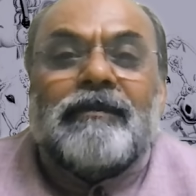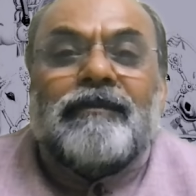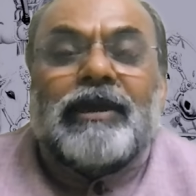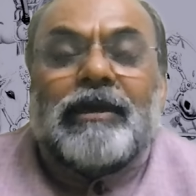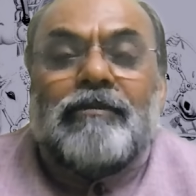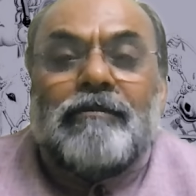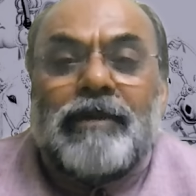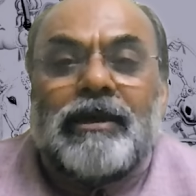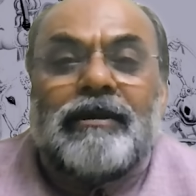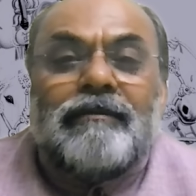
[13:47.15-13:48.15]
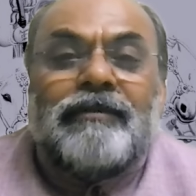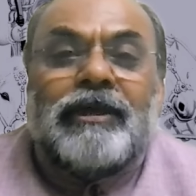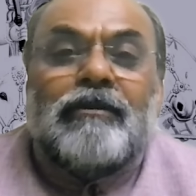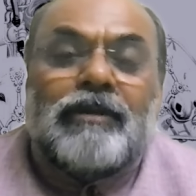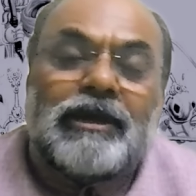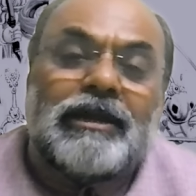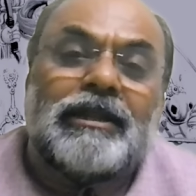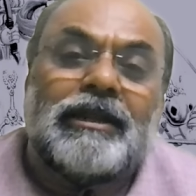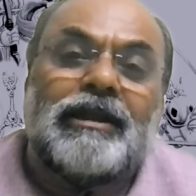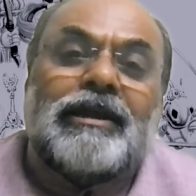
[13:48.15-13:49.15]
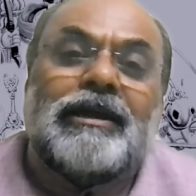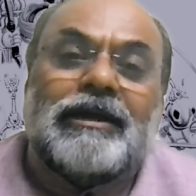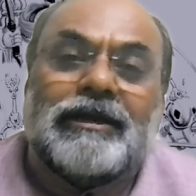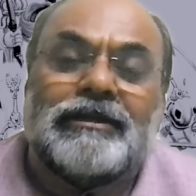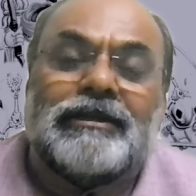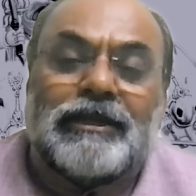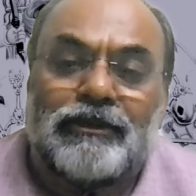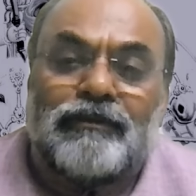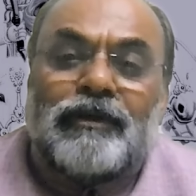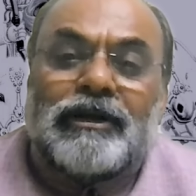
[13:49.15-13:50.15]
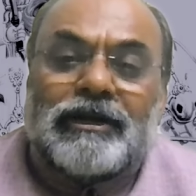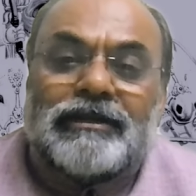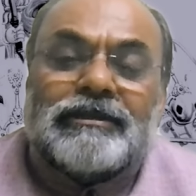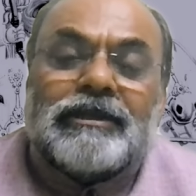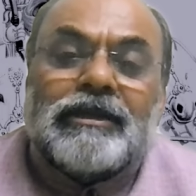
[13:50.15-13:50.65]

We are make, we are looking at the data and telling you what it is.